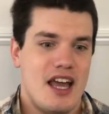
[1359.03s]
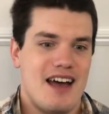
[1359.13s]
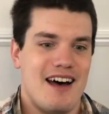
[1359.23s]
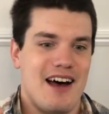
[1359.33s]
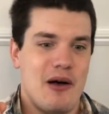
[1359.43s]

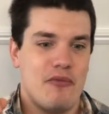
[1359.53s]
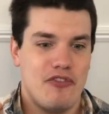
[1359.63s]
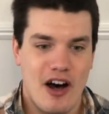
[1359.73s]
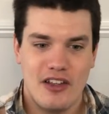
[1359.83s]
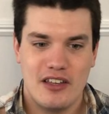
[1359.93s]

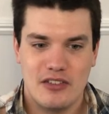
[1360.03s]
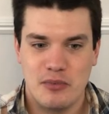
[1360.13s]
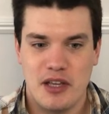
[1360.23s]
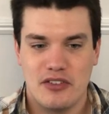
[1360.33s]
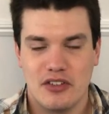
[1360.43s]
Volley is
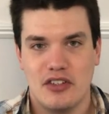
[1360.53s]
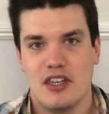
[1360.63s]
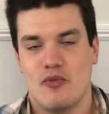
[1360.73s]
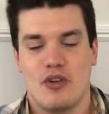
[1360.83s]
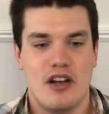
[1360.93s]

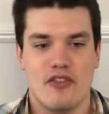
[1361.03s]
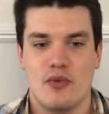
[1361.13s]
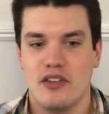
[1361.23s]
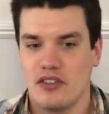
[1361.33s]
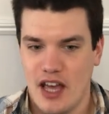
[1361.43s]
basically whenever
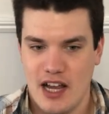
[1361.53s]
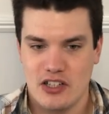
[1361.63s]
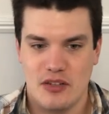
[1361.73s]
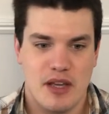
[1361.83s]
we use an action